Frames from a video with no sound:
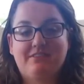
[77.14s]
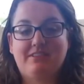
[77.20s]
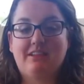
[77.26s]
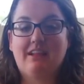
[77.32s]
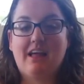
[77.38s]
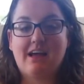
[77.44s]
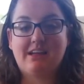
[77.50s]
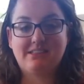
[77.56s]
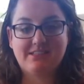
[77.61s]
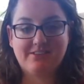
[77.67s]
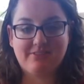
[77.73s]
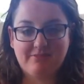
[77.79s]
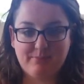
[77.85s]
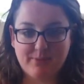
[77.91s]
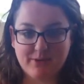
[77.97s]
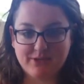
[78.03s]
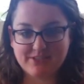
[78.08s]
lots
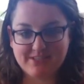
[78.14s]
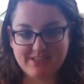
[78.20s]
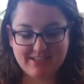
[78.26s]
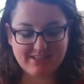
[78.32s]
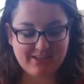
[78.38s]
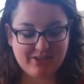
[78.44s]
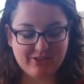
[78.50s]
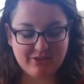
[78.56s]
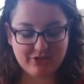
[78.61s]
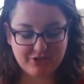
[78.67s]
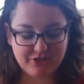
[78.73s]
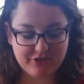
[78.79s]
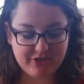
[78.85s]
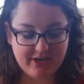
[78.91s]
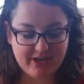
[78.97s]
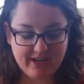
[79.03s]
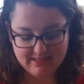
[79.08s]
of books at Dollar
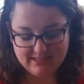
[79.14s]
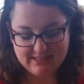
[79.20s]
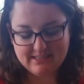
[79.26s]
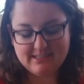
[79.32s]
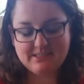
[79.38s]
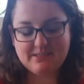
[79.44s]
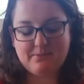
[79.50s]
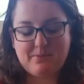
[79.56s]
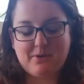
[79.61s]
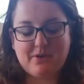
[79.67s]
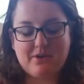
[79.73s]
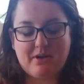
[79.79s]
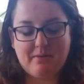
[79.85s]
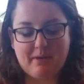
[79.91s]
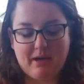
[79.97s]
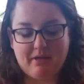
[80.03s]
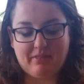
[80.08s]
Tree. This is a
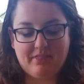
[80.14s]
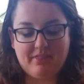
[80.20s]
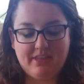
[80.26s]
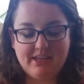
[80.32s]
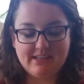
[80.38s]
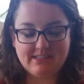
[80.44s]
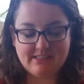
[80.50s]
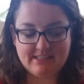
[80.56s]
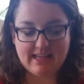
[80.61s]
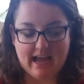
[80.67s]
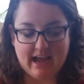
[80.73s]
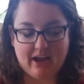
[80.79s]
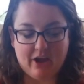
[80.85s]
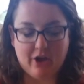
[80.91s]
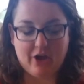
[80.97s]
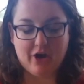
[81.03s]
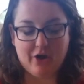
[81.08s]
book about things
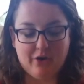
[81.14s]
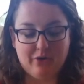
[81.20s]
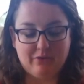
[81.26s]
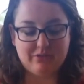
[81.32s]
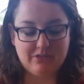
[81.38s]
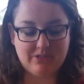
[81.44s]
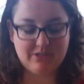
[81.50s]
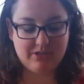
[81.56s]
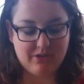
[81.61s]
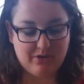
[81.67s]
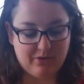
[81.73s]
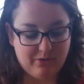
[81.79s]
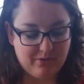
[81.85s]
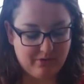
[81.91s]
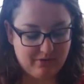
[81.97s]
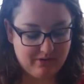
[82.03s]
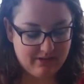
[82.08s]
that go,
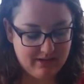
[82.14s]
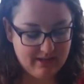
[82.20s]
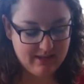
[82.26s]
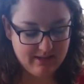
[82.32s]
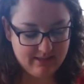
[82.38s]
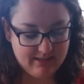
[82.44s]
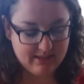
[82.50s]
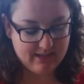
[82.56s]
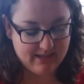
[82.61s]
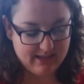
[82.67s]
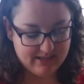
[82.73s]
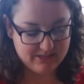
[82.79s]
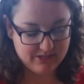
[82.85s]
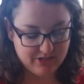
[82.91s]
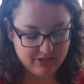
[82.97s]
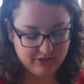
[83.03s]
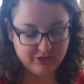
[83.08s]
so the
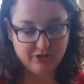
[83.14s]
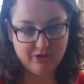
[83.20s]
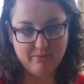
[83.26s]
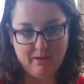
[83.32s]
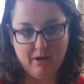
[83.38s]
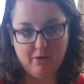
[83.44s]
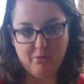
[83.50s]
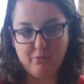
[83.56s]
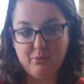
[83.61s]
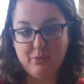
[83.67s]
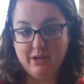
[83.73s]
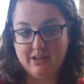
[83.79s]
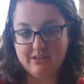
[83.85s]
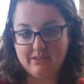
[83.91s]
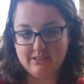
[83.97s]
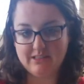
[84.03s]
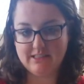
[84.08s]
kids could learn about
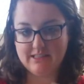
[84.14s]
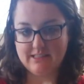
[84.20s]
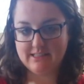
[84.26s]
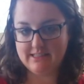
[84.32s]
wheels.